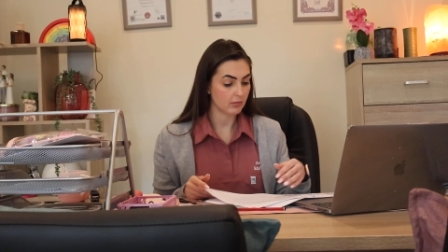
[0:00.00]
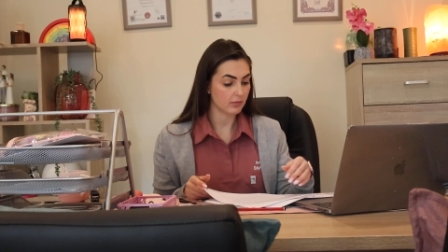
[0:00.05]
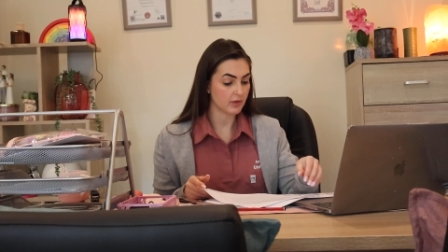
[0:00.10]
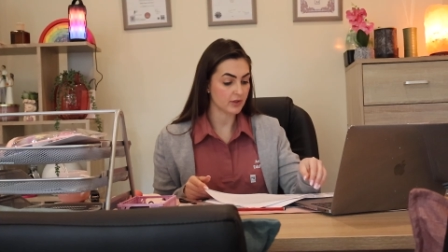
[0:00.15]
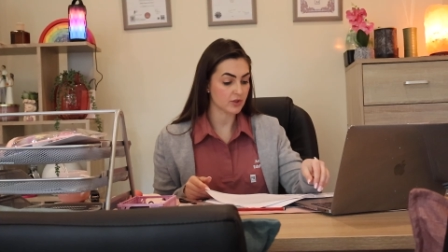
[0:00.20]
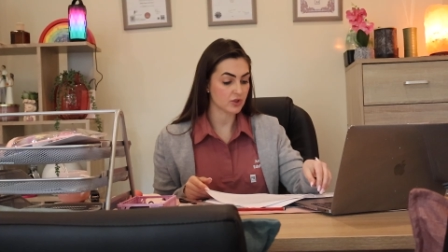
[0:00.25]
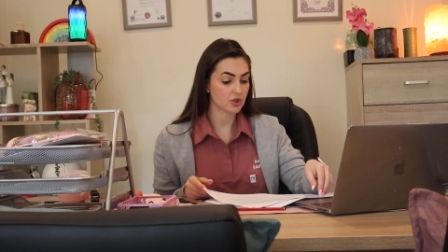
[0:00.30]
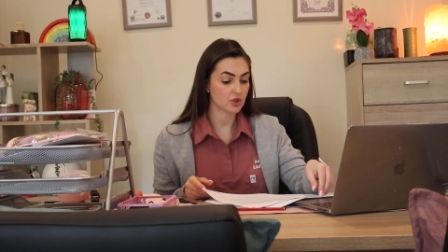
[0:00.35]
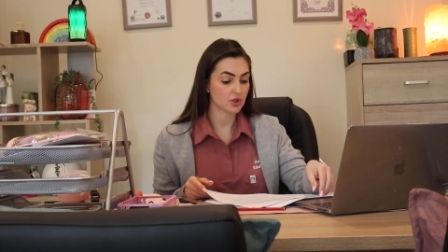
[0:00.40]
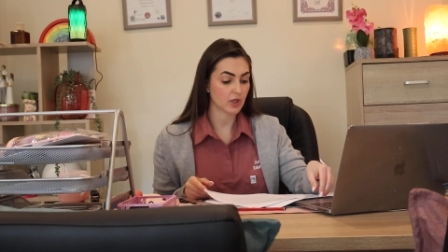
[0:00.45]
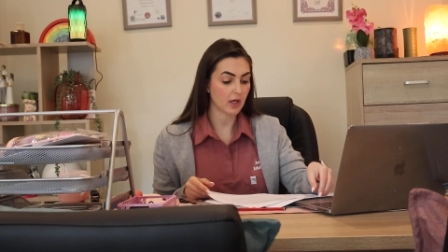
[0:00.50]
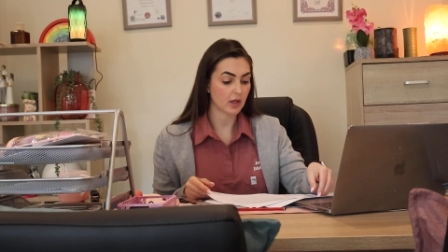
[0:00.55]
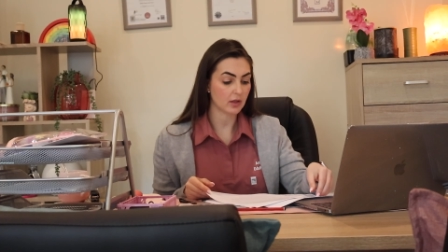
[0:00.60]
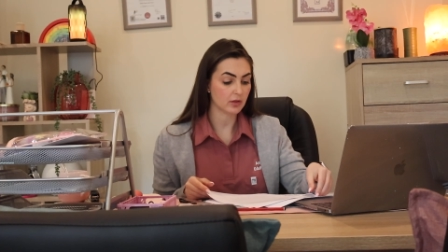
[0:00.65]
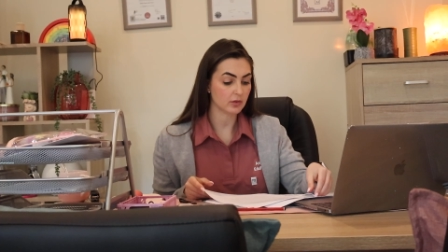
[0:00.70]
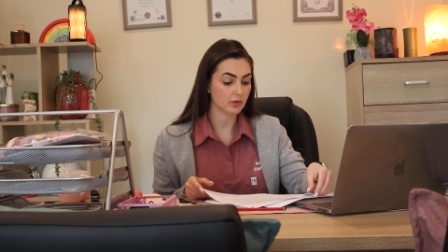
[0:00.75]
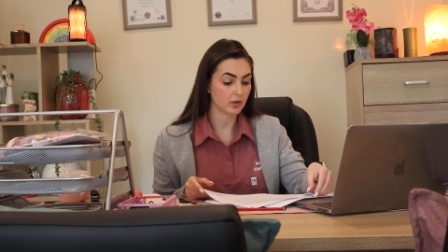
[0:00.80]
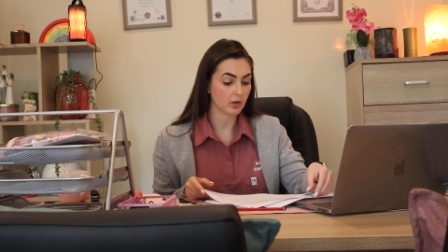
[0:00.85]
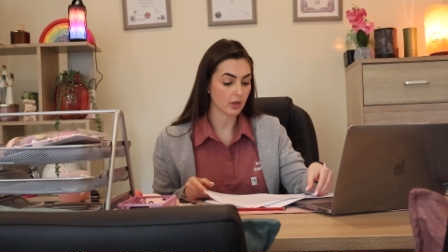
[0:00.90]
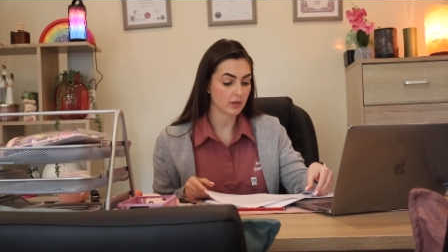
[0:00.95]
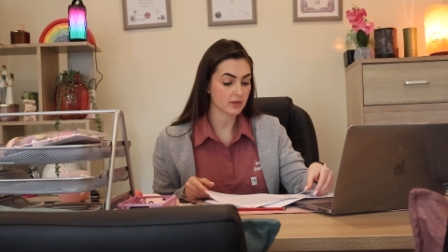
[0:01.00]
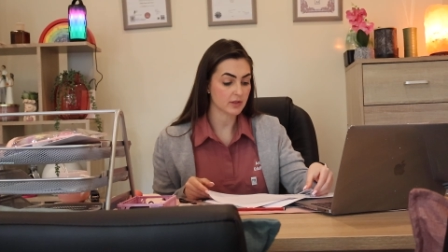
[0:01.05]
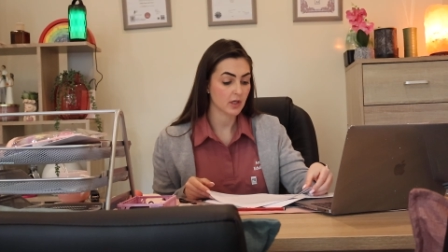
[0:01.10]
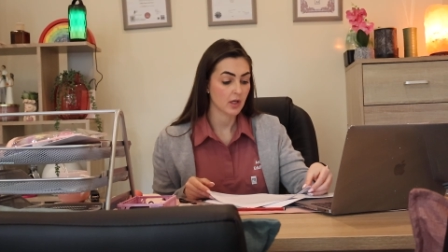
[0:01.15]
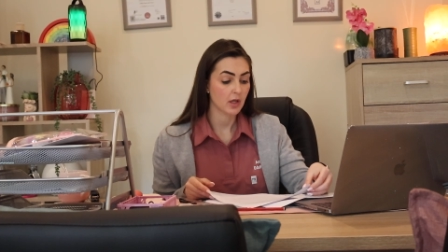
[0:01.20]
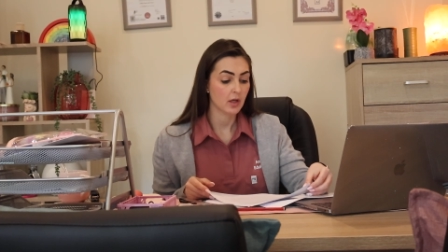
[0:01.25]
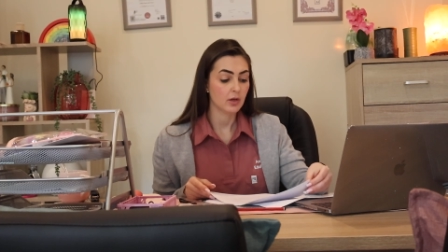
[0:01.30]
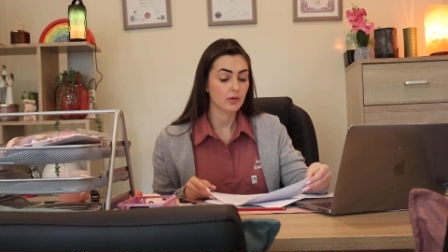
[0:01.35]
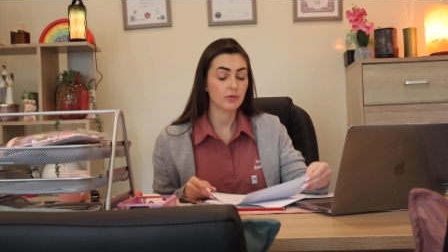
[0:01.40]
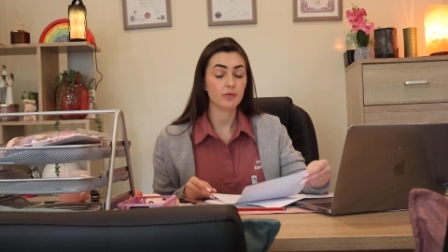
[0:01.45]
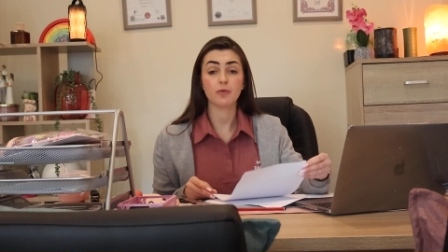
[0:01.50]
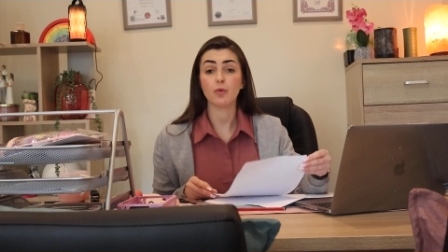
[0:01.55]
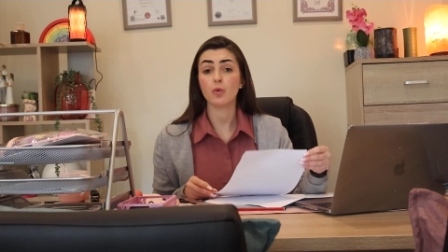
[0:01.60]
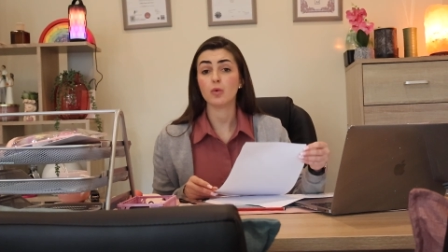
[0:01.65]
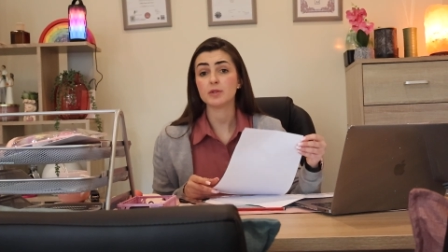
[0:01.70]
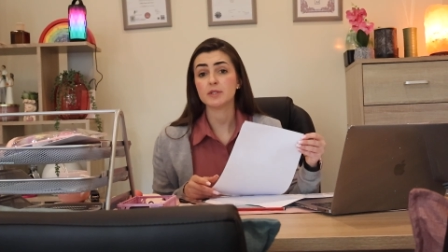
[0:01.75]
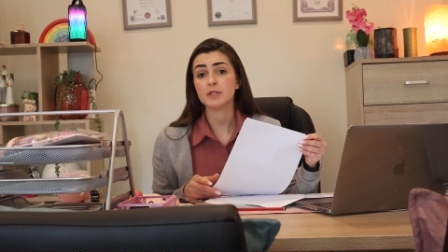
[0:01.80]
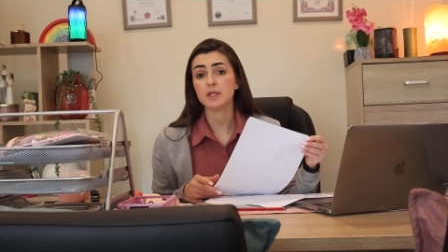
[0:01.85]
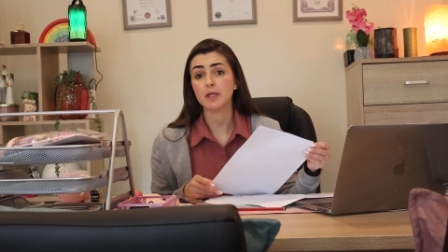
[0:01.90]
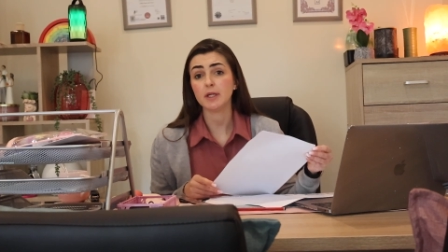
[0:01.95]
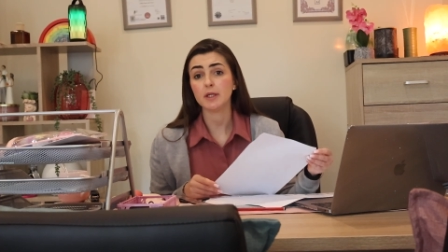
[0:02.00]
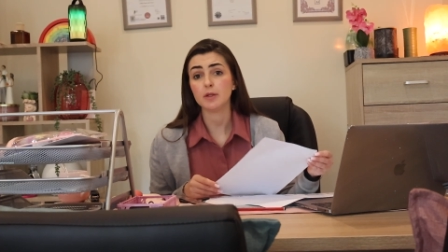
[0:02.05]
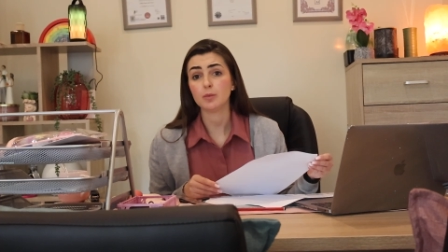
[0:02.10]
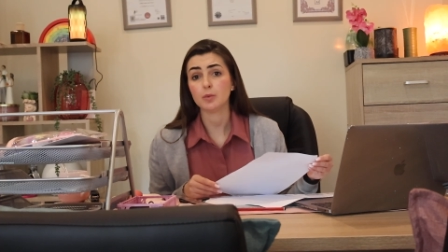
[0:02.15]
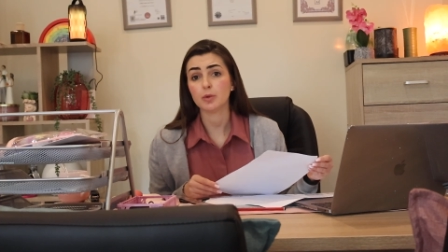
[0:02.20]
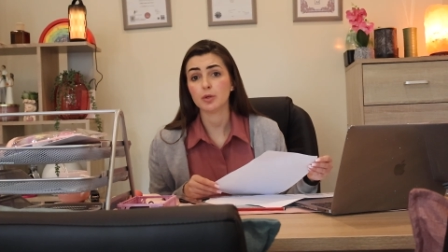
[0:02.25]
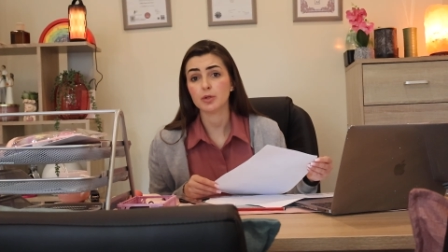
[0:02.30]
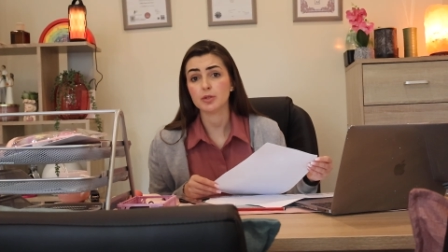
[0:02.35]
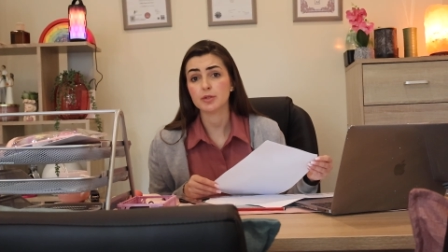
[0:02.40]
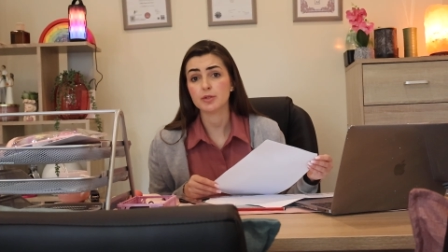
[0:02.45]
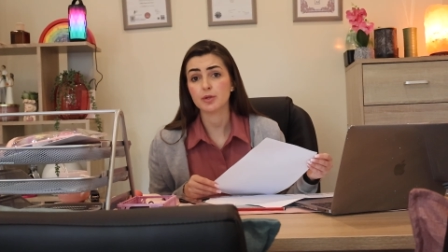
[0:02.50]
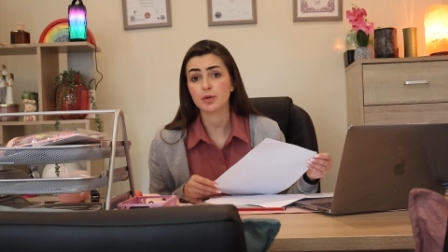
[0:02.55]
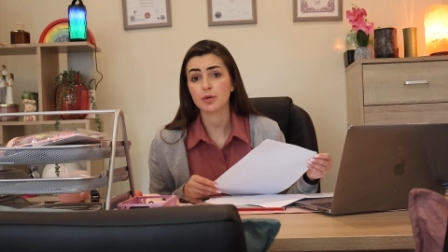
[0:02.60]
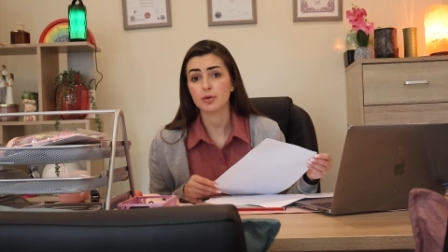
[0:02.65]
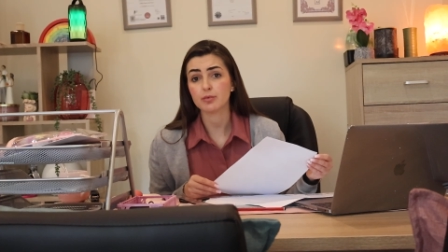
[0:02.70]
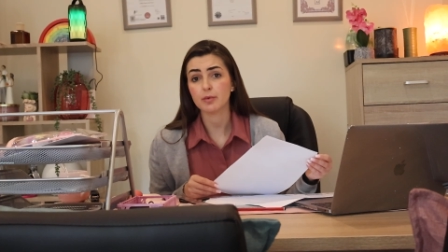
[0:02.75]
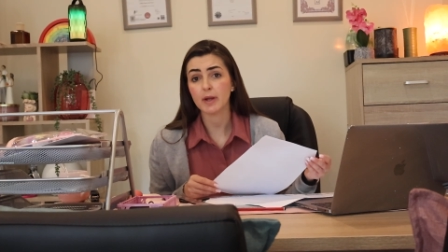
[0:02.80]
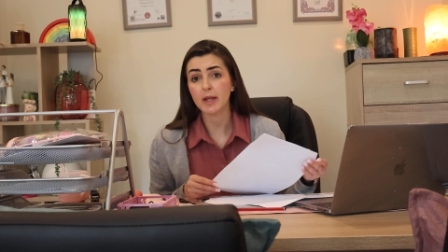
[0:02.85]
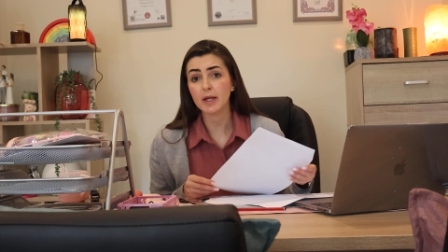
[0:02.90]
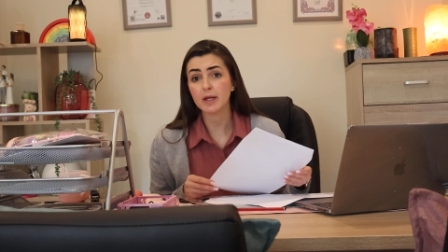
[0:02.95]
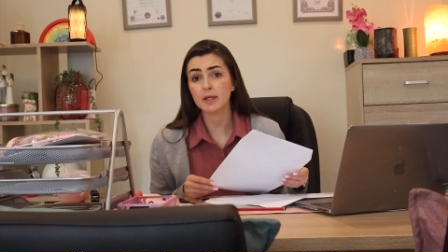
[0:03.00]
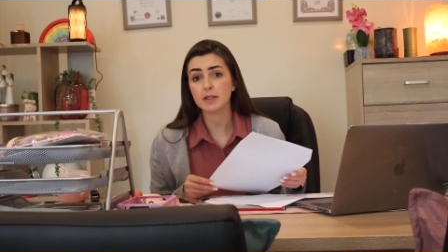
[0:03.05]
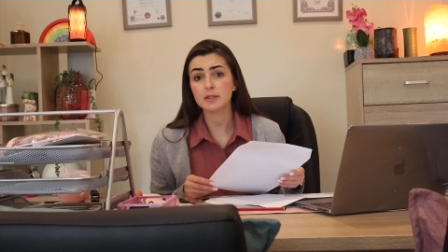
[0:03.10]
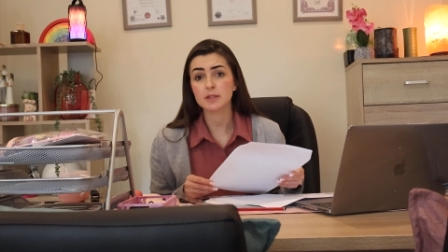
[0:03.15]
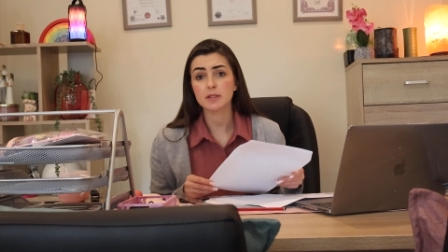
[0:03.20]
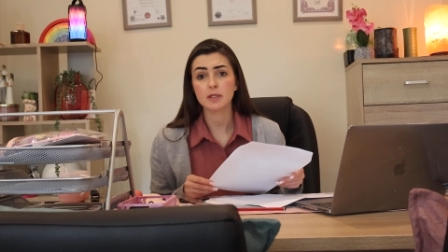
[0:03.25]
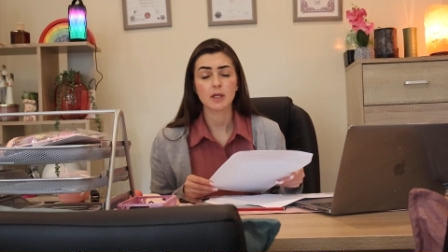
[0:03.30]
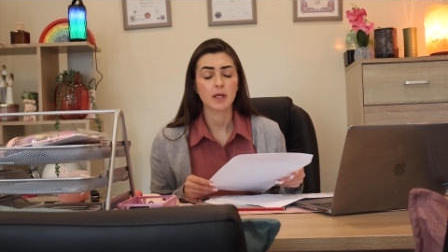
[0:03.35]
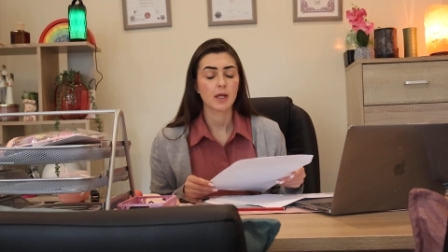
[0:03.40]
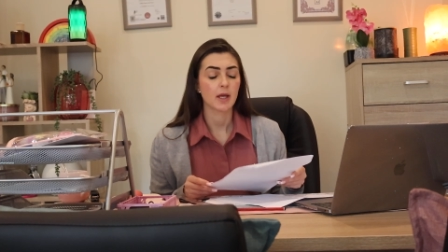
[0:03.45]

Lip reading: this child got 14 words correct,